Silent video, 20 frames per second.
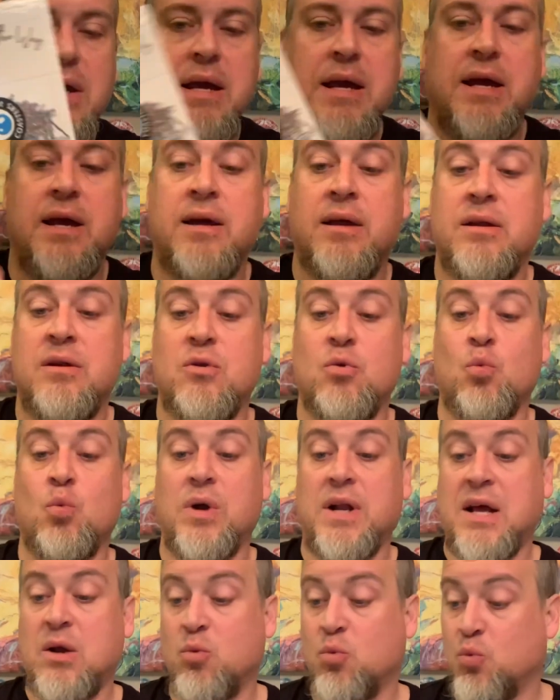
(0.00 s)
And what
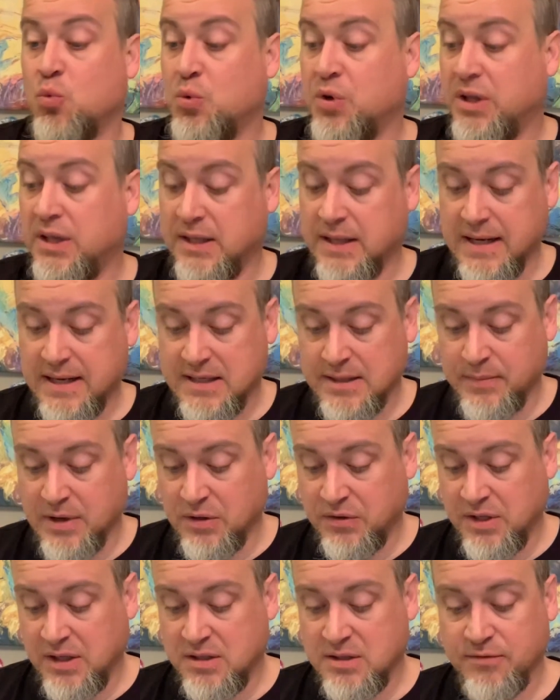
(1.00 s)
I really liked
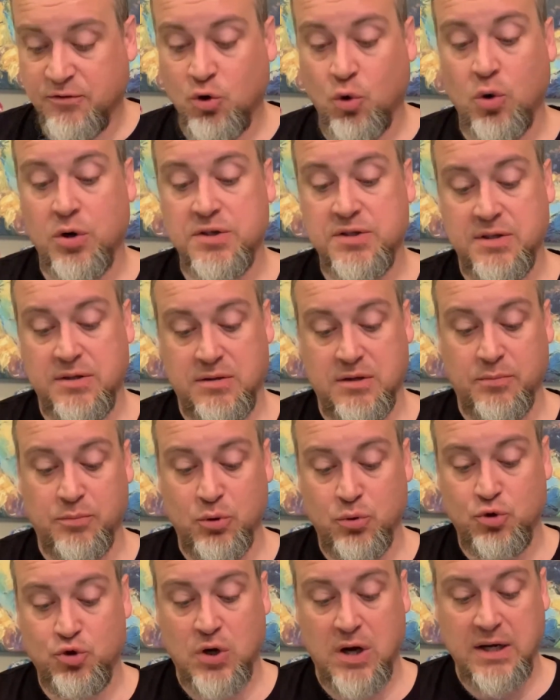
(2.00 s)
about this, of course, the
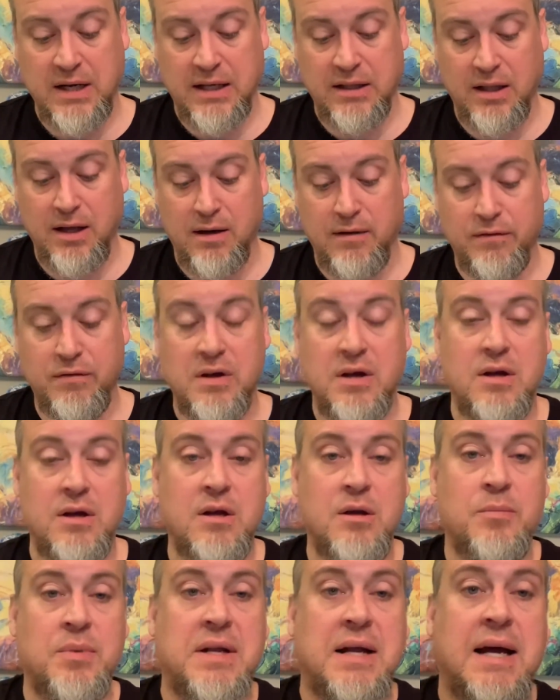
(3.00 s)
blue truck I love,
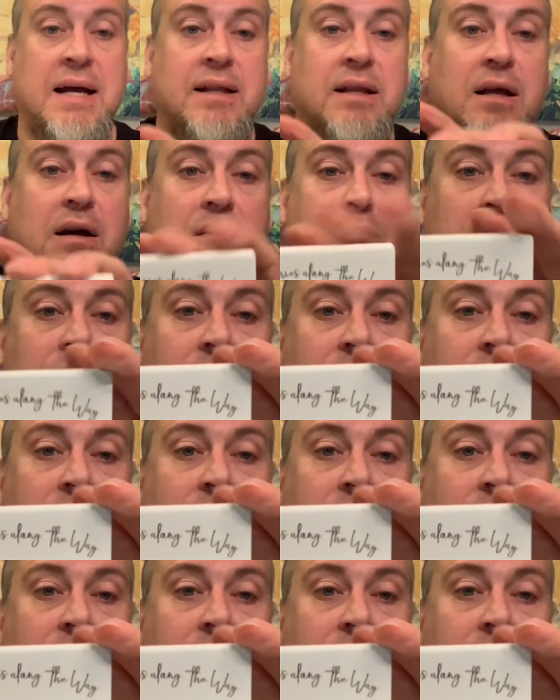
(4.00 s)
but I love,